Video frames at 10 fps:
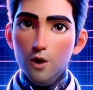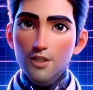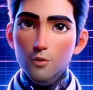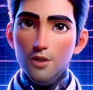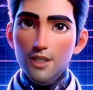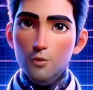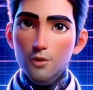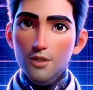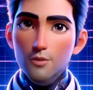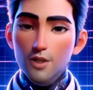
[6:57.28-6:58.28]
It's a
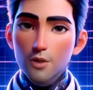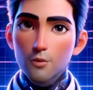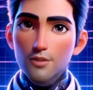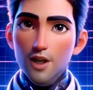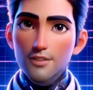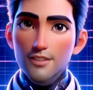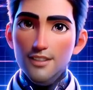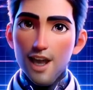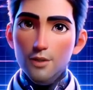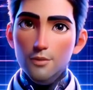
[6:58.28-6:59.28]
customizable template,
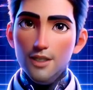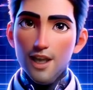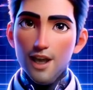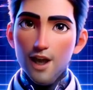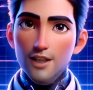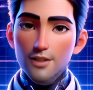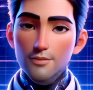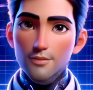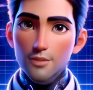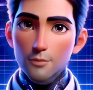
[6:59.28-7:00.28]
reminding to
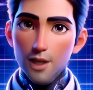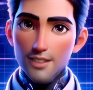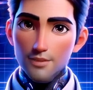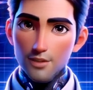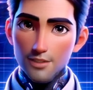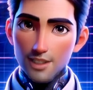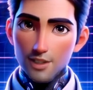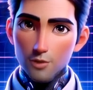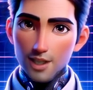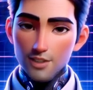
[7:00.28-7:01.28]
add personal touches
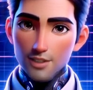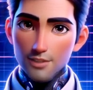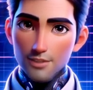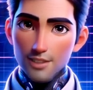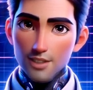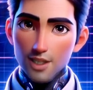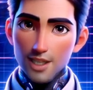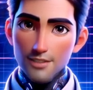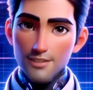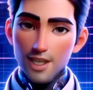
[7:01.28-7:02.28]
like "I'm your
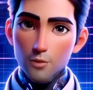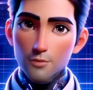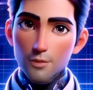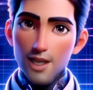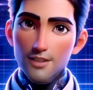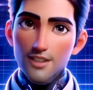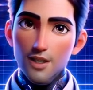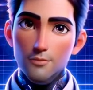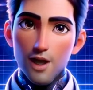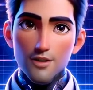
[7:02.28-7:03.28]
go-to for onboarding
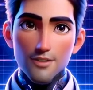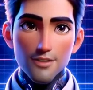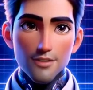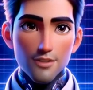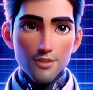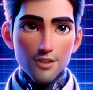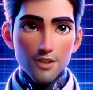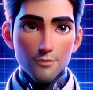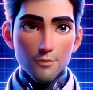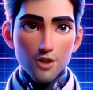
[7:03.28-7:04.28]
questions," or
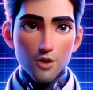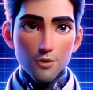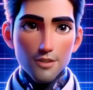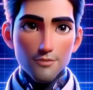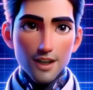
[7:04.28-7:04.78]
"reach out to me for